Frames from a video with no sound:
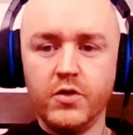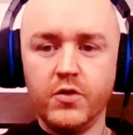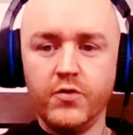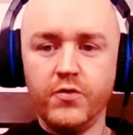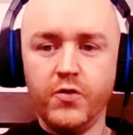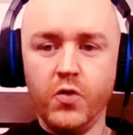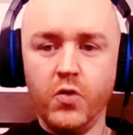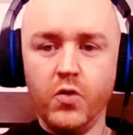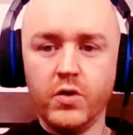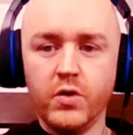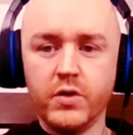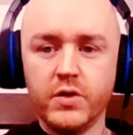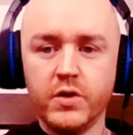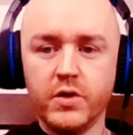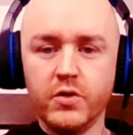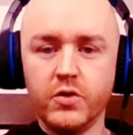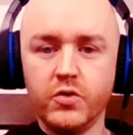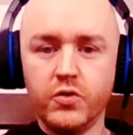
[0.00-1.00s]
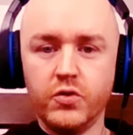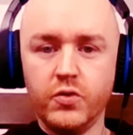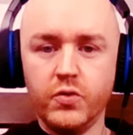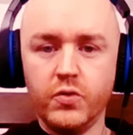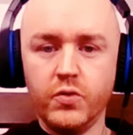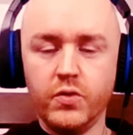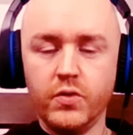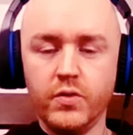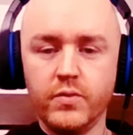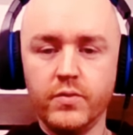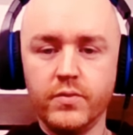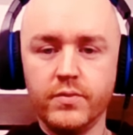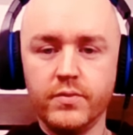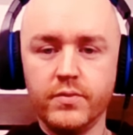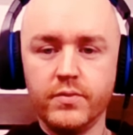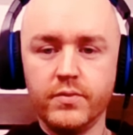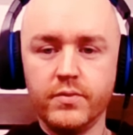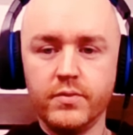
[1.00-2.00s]
to focus on the truth,
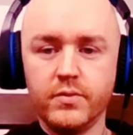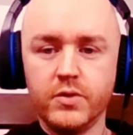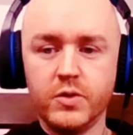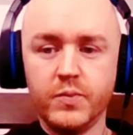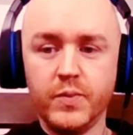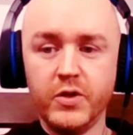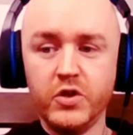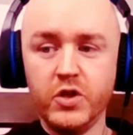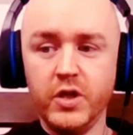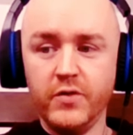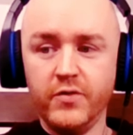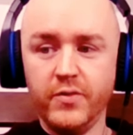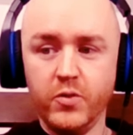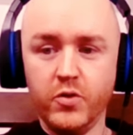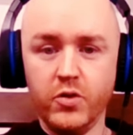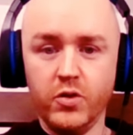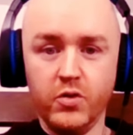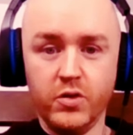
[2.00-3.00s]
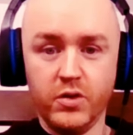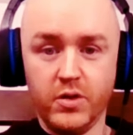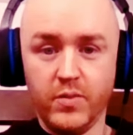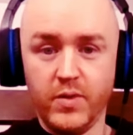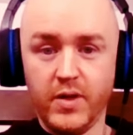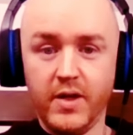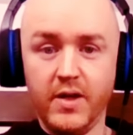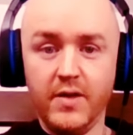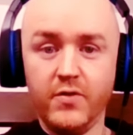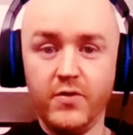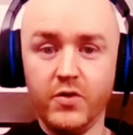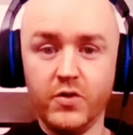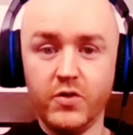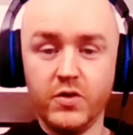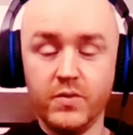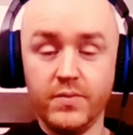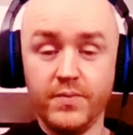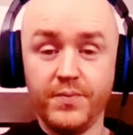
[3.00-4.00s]
especially if I'm going to look at the
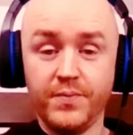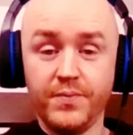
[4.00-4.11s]
behaviors,